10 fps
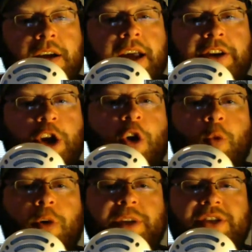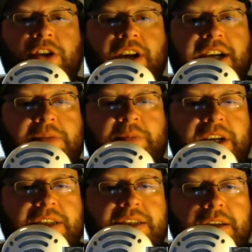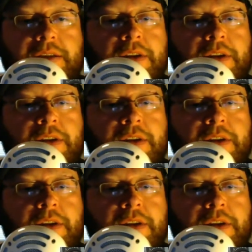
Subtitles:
and no more Mr. Nice Beast.